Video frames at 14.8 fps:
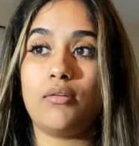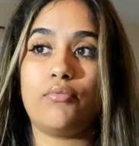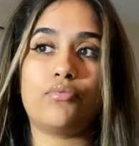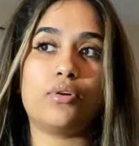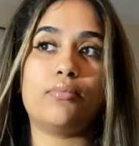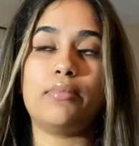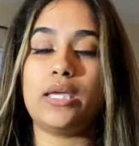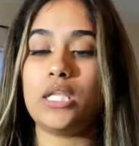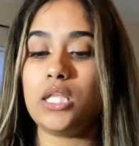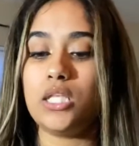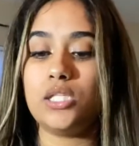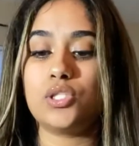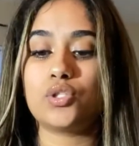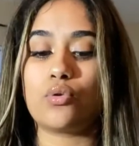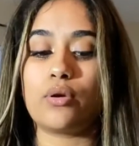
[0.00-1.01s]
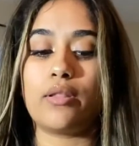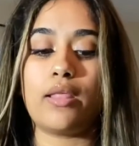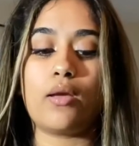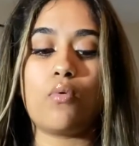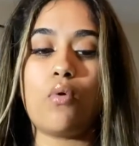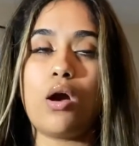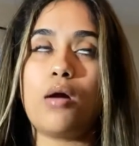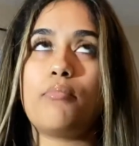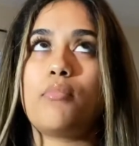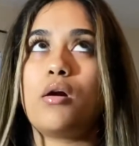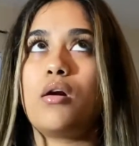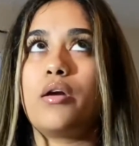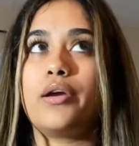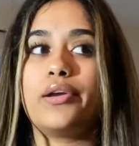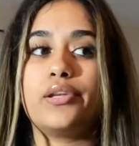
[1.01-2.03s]
from any store like
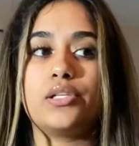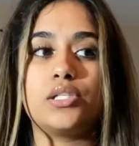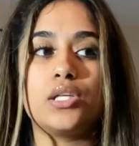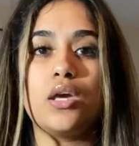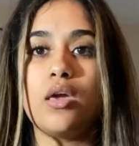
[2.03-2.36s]
Walmart,